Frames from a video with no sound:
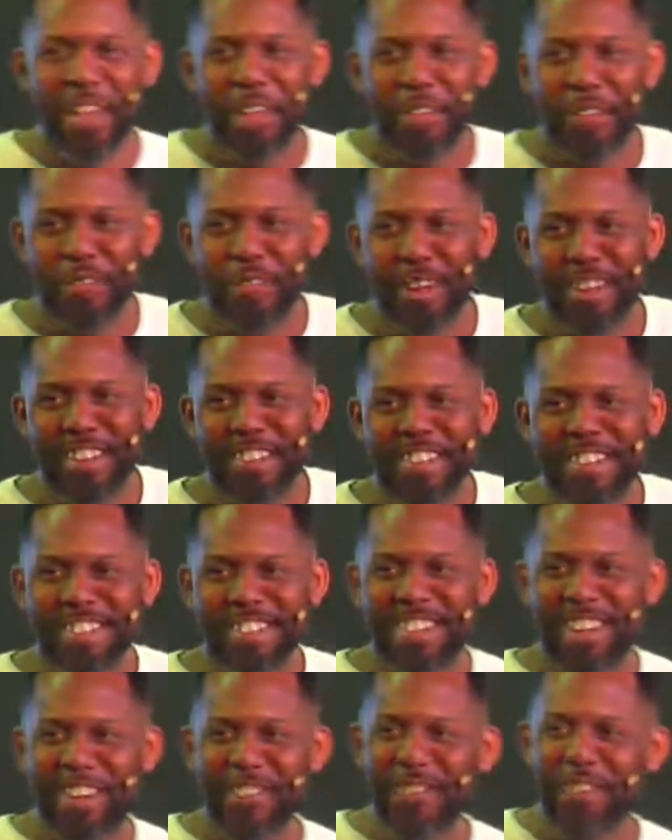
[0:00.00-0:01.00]
Marriage is
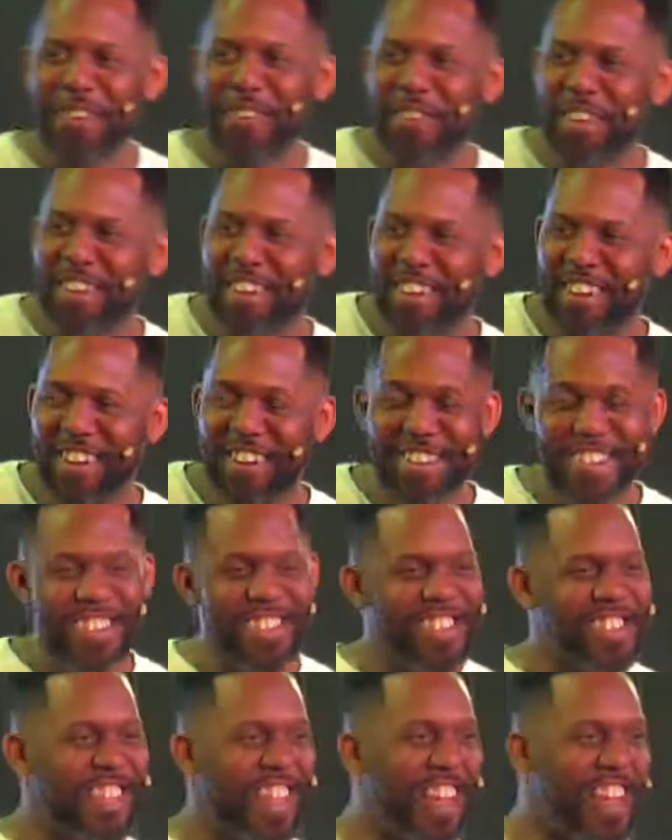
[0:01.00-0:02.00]
not for the faint of heart. It
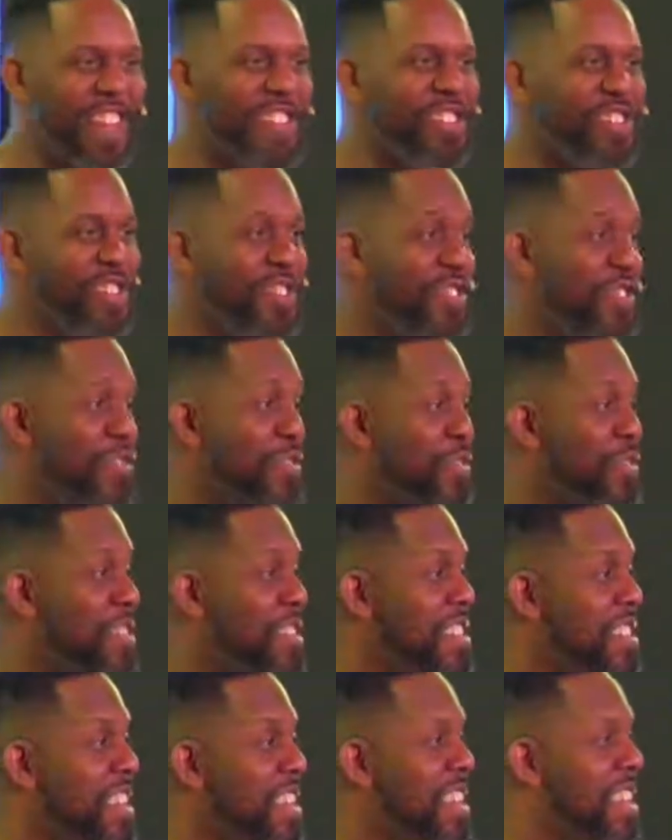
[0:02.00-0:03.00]
challenges you.
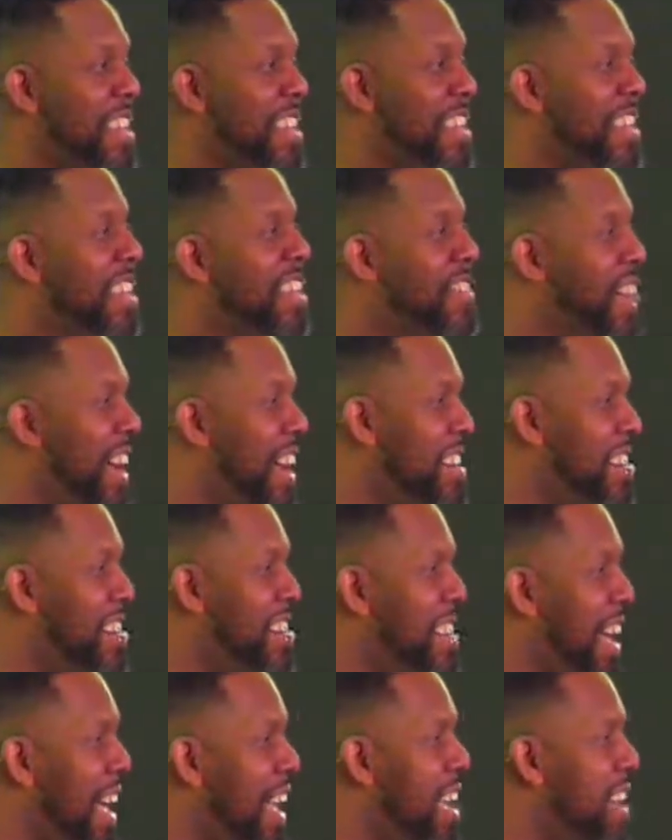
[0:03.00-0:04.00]
And in that
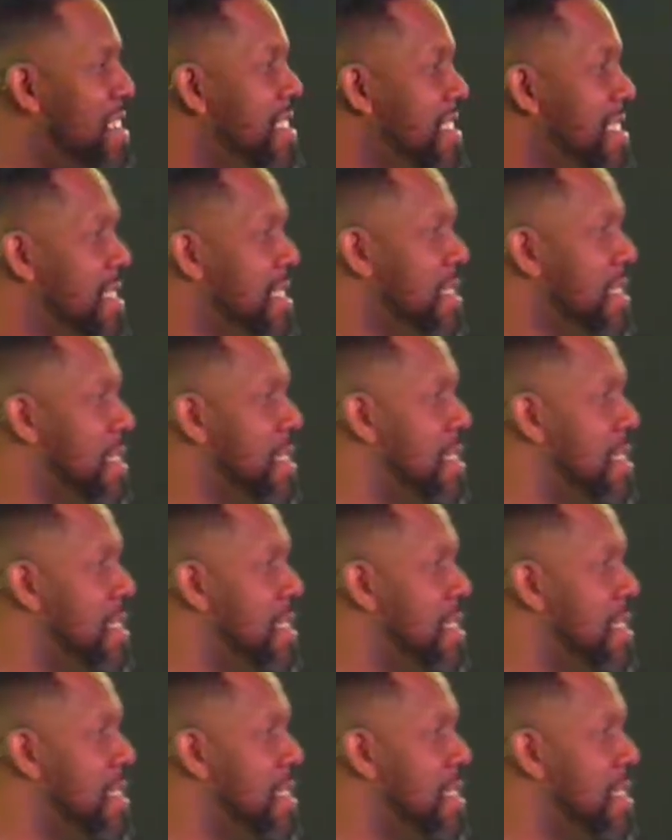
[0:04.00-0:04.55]
challenging,